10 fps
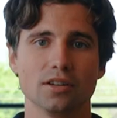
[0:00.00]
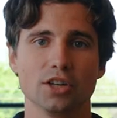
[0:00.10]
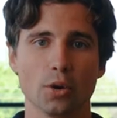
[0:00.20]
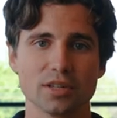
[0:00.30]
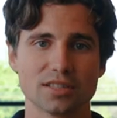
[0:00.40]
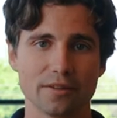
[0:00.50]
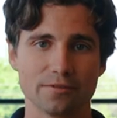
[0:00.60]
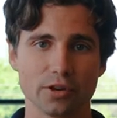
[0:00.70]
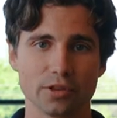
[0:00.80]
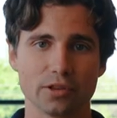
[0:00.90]
Go a
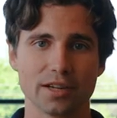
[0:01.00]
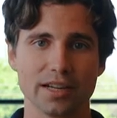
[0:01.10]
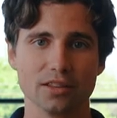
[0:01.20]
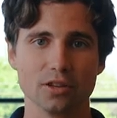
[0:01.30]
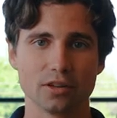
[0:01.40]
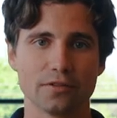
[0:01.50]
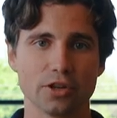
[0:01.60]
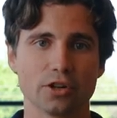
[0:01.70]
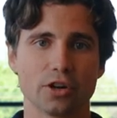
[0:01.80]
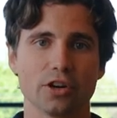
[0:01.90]
step further and look for
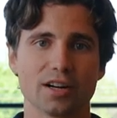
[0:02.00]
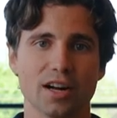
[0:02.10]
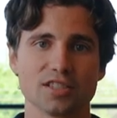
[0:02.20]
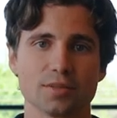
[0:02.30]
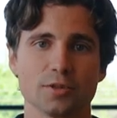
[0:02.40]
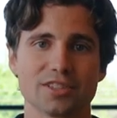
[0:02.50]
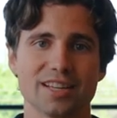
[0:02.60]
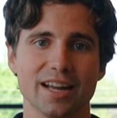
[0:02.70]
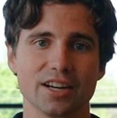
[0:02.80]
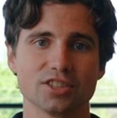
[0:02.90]
your current customers'
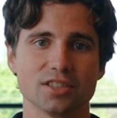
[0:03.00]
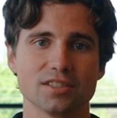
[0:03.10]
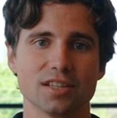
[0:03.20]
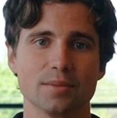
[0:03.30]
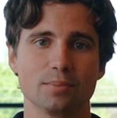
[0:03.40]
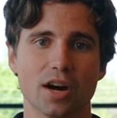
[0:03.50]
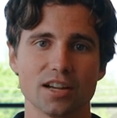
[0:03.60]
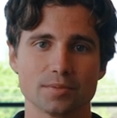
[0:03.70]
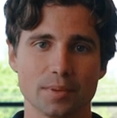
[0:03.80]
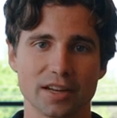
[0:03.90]
connections and
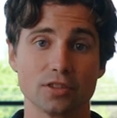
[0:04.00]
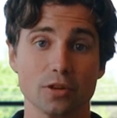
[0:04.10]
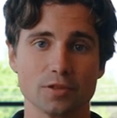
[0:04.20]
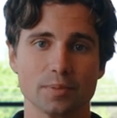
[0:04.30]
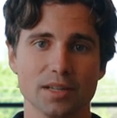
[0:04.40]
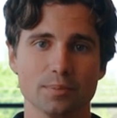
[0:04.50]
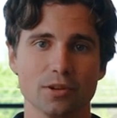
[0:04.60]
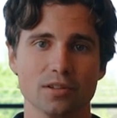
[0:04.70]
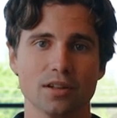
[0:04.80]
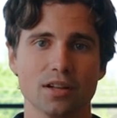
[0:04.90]
prospect those
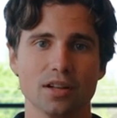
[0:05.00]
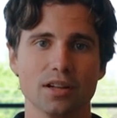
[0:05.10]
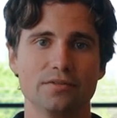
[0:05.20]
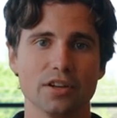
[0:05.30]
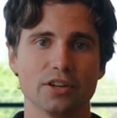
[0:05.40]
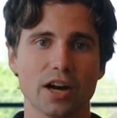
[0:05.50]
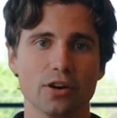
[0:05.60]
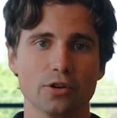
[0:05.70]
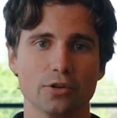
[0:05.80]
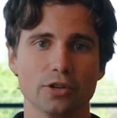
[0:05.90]
people. Figure
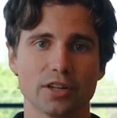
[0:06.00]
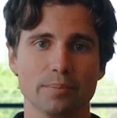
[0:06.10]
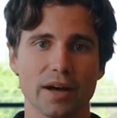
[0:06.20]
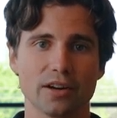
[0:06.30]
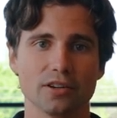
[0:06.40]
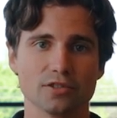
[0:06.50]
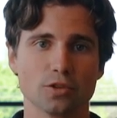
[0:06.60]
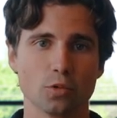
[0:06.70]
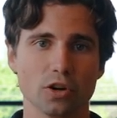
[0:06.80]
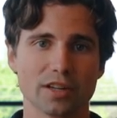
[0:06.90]
out who your competitors
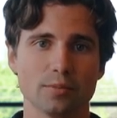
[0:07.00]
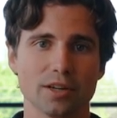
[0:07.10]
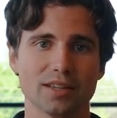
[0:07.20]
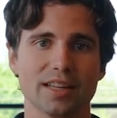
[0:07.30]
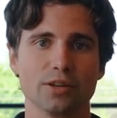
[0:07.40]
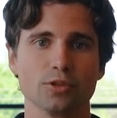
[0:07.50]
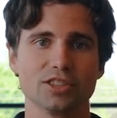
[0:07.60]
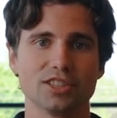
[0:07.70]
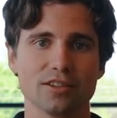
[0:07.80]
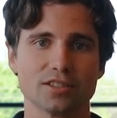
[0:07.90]
are working with and
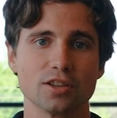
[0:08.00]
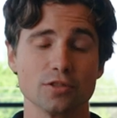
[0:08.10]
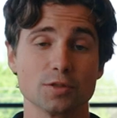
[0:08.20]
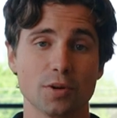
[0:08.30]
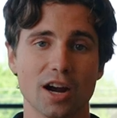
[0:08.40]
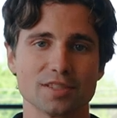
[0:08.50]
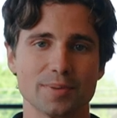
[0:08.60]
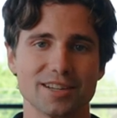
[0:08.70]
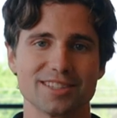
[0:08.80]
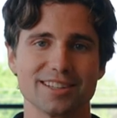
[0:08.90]
reach out to those
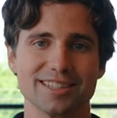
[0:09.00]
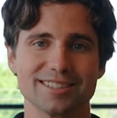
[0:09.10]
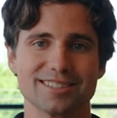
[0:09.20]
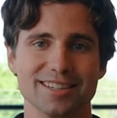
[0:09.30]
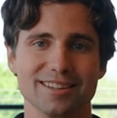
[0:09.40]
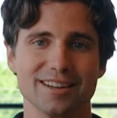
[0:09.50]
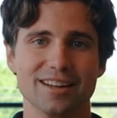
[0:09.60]
prospects on LinkedIn.